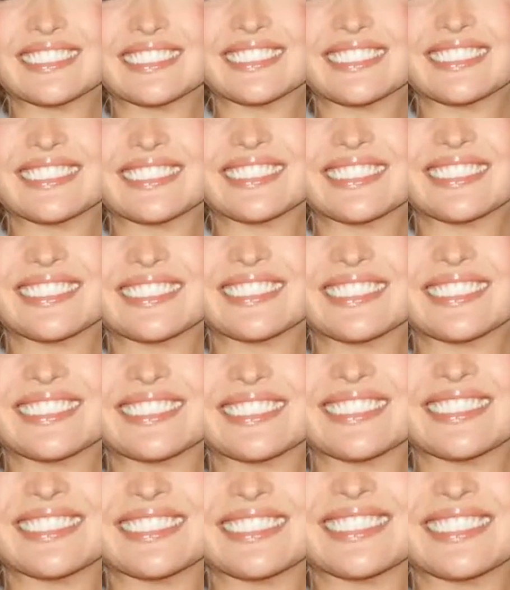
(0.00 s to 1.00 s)

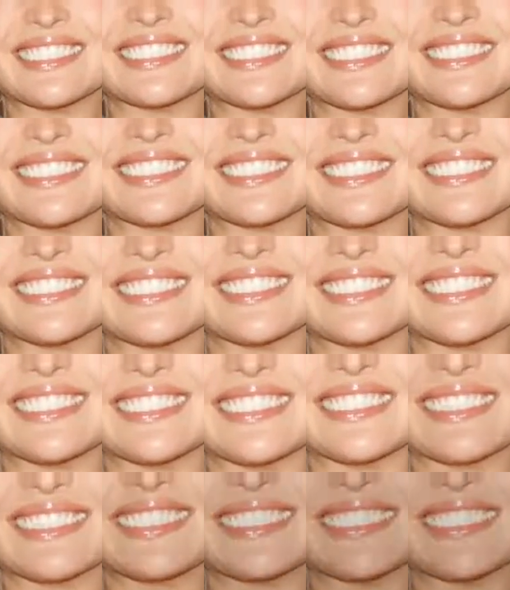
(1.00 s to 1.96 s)
(no one is talking)